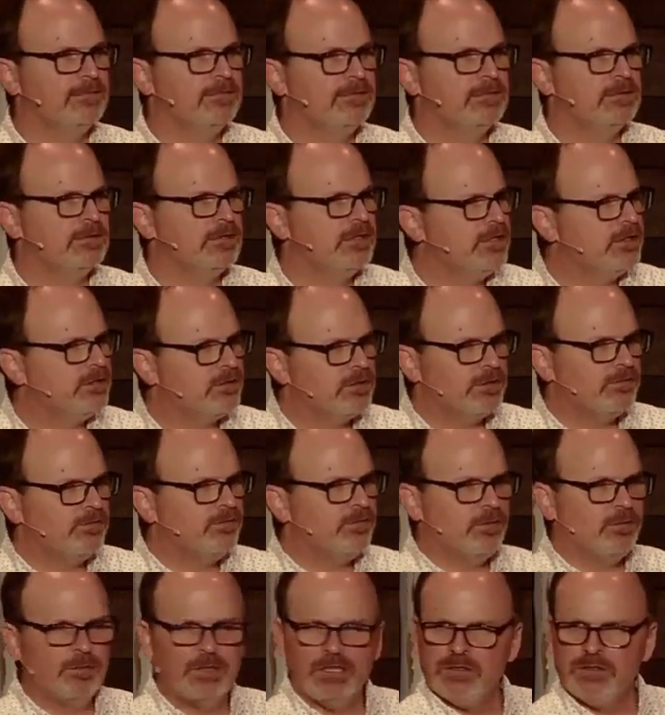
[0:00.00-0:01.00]
these look
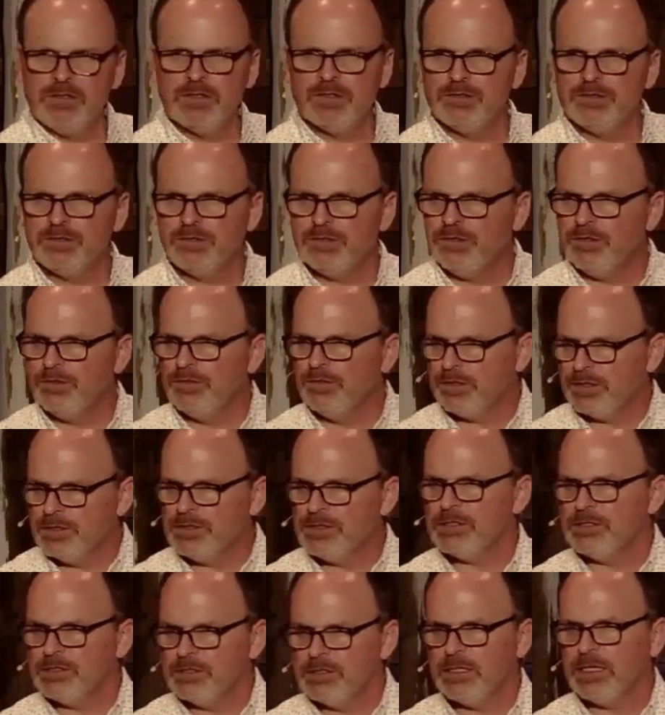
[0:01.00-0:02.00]
familiar to you? This
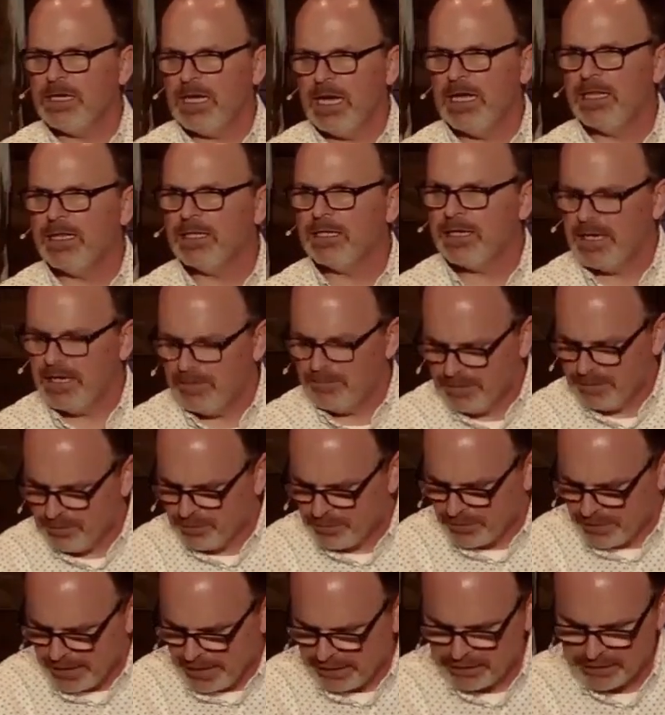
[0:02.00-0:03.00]
is the guy that got me
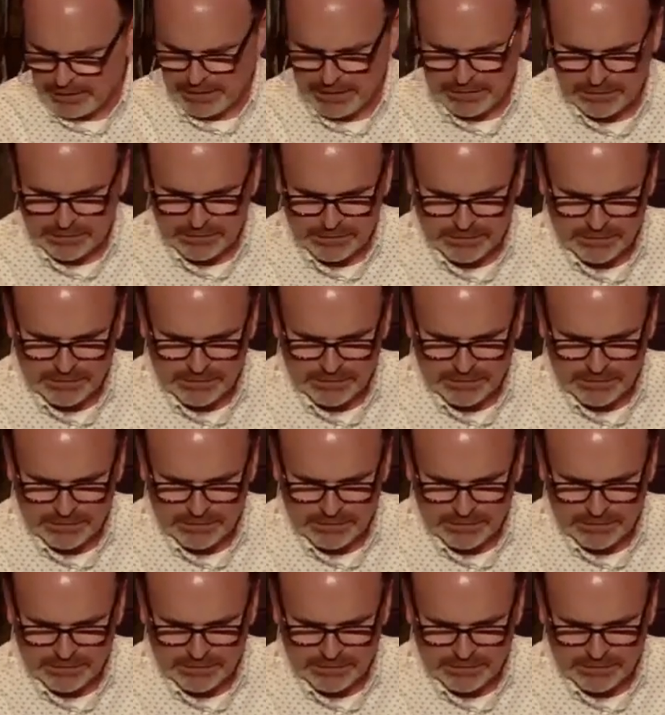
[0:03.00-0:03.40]
pregnant.